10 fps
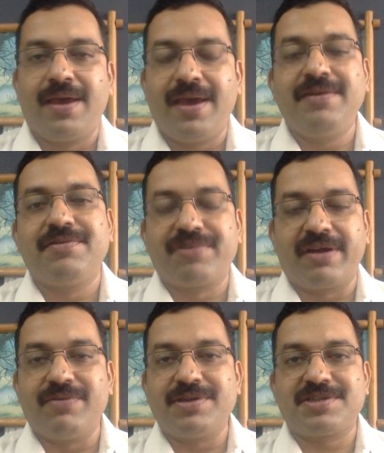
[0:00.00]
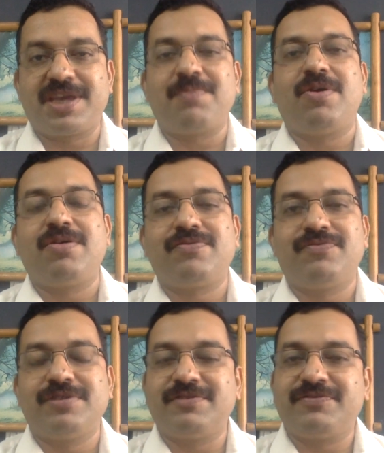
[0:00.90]
Indian Railways came out
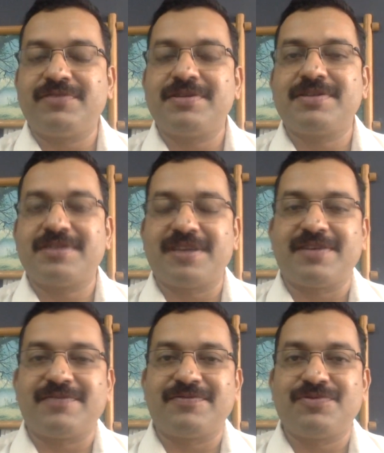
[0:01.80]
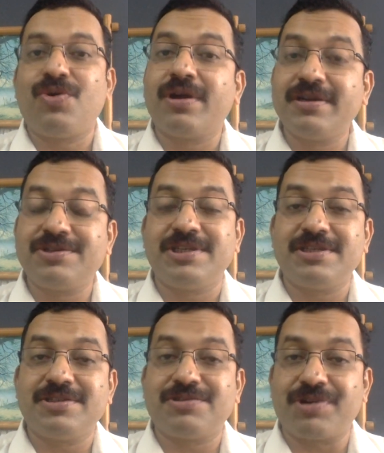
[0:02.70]
with the first set of
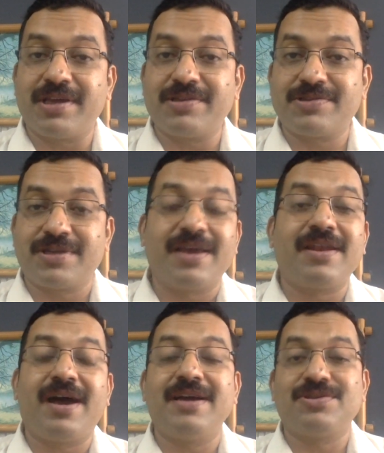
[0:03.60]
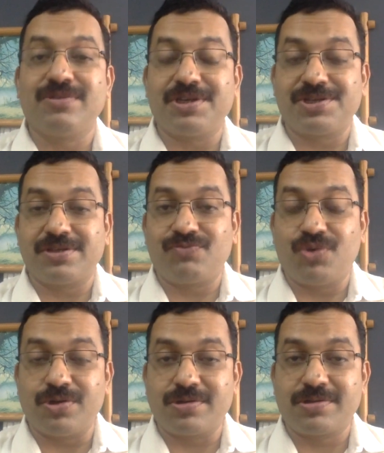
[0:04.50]
quarantine trains and isolation
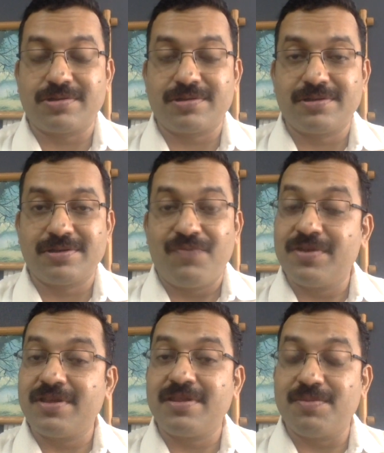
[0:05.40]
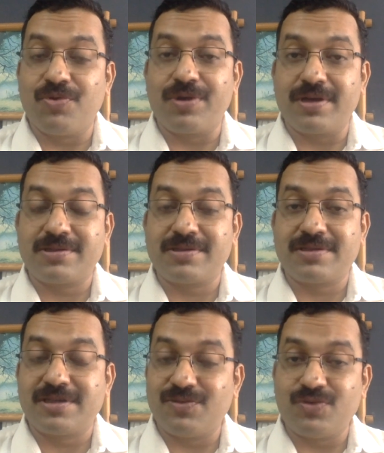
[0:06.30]
wards within the bogies,
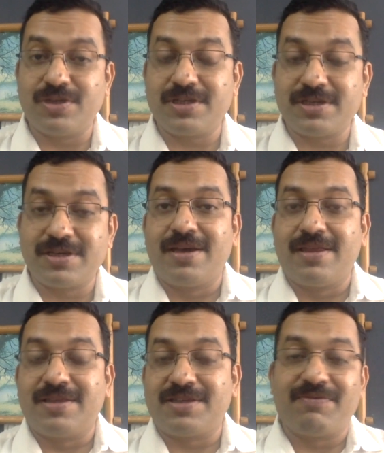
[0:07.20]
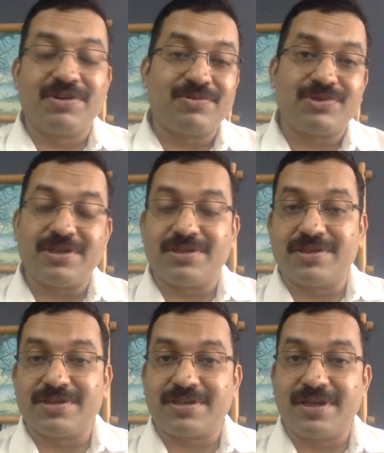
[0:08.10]
converting the
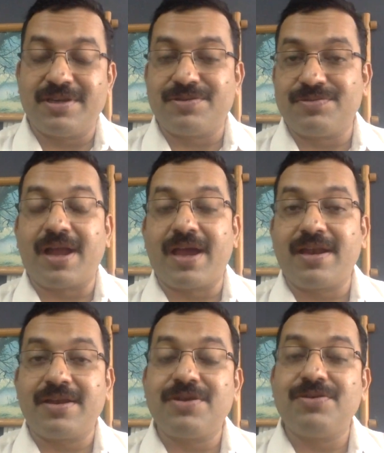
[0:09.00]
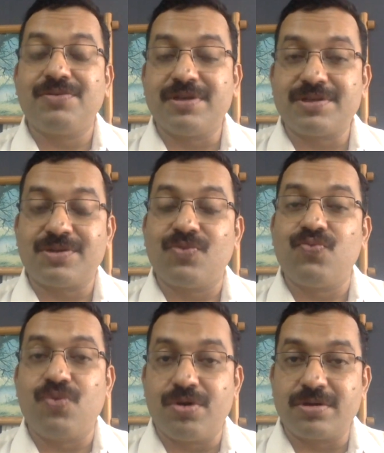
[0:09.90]
72-seaters into 9 units of
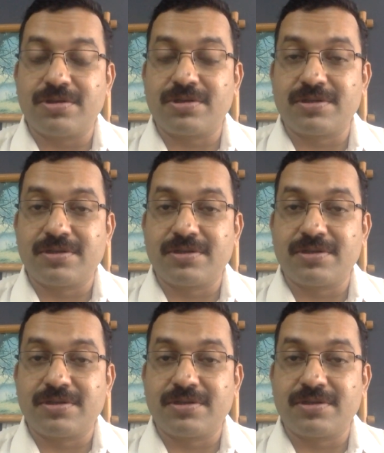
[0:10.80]
wards,